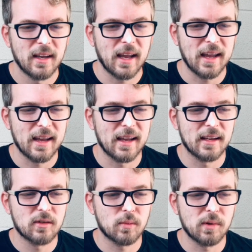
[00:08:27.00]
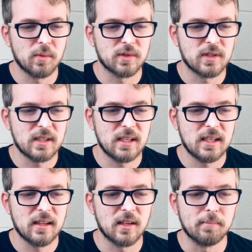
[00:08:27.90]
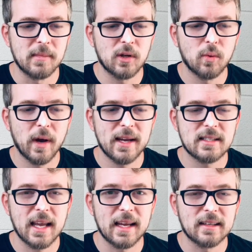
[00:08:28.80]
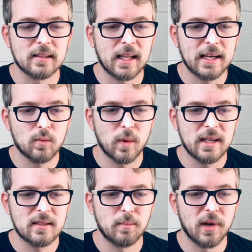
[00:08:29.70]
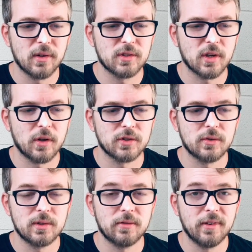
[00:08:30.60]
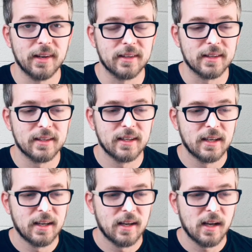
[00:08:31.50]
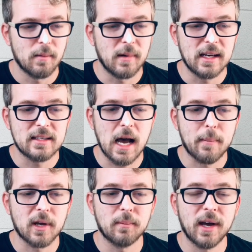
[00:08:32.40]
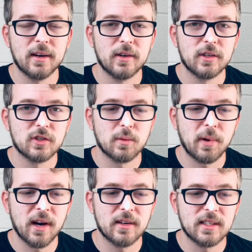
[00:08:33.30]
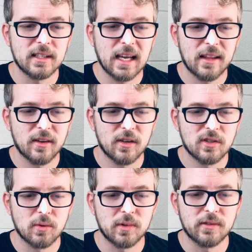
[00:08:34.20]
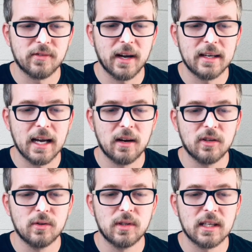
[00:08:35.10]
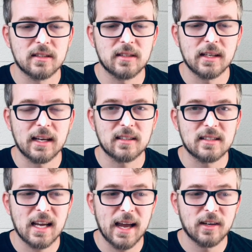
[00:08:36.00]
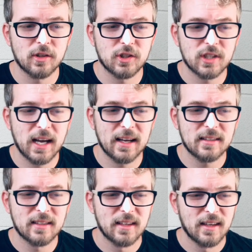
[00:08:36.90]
and we will see the middleweight and lightweight belts also defended. Many top competitors are paired together, so we will find out who gets the next title shot.